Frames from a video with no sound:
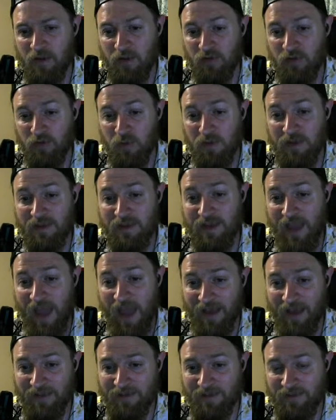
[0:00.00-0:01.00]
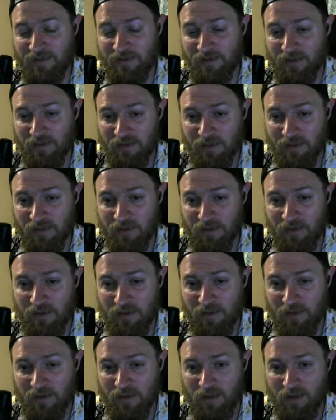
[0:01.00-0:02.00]
So yes,
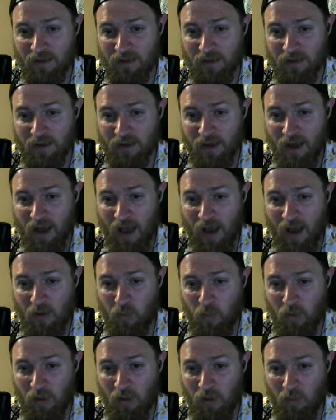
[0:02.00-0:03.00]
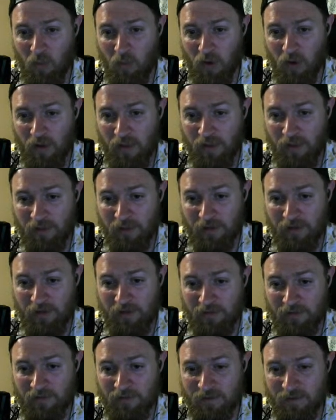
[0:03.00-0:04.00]
I will want
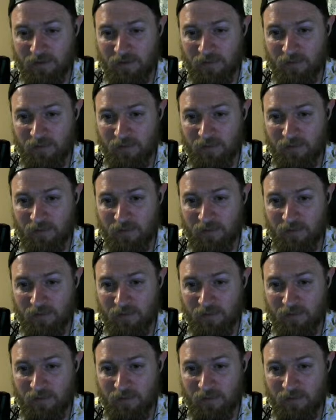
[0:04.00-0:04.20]
these